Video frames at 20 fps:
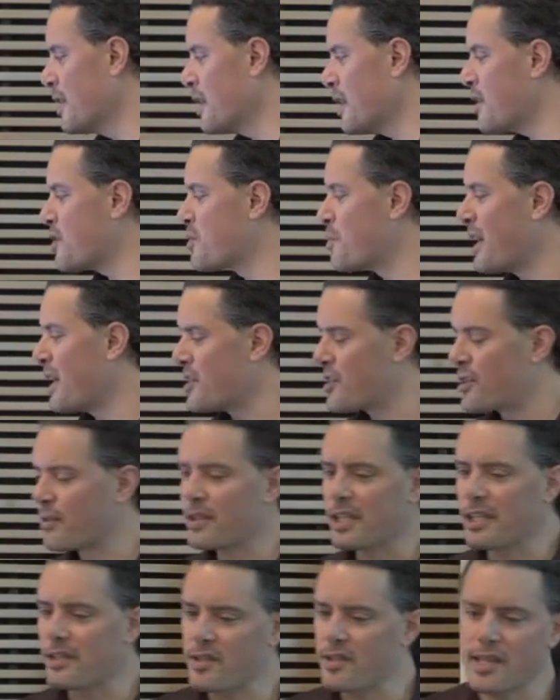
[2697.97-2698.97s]
is
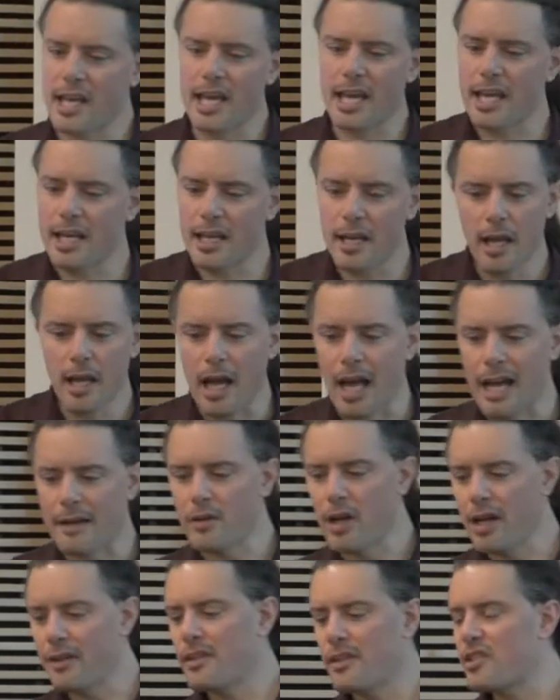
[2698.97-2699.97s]
basically to say, I've
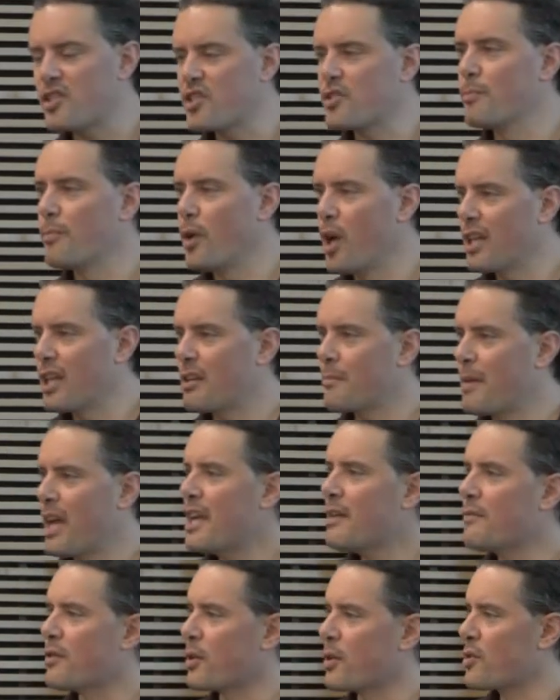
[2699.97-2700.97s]
got these symbolic
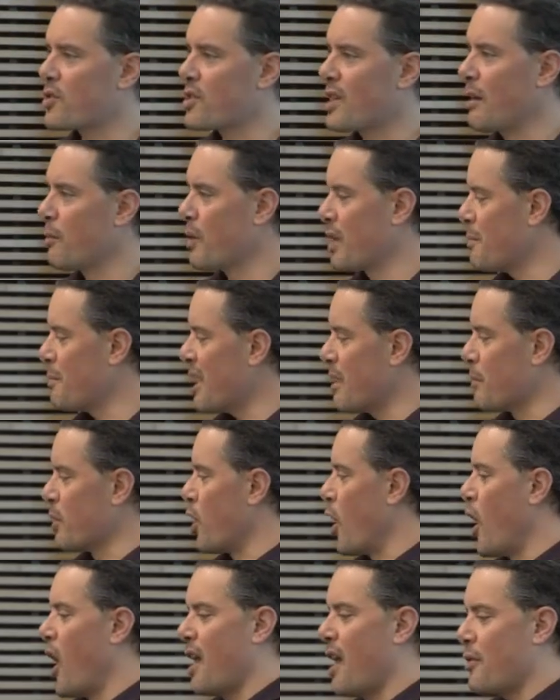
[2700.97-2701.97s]
behaviors, and I want to be able to
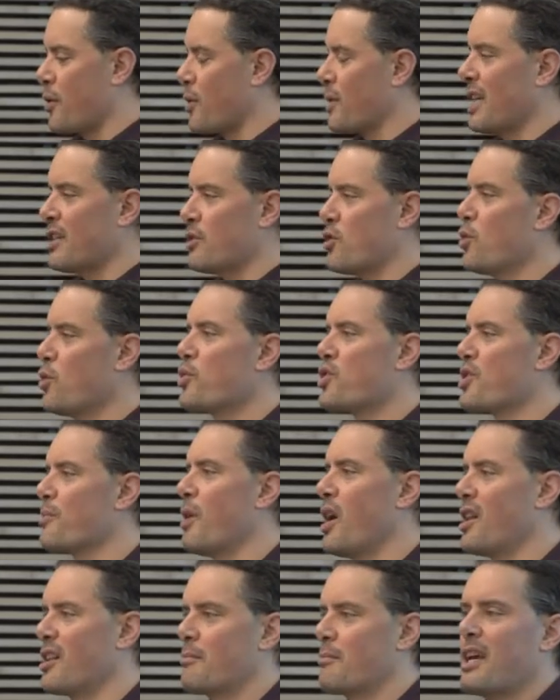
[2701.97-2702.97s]
author like two
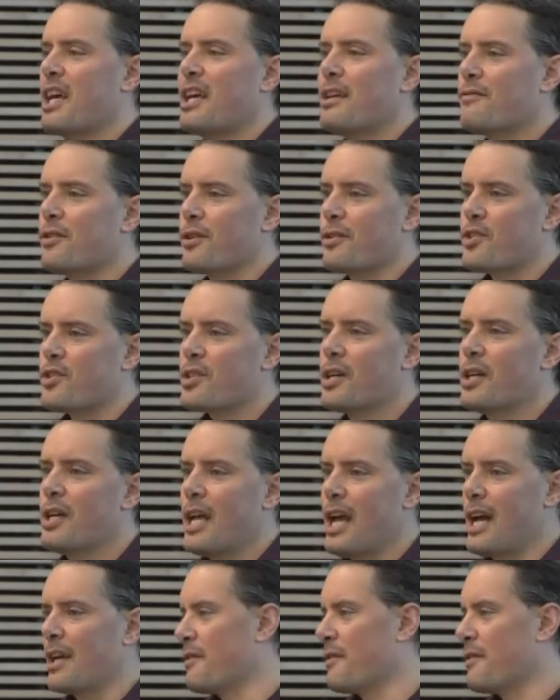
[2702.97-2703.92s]
symbolic behaviors. And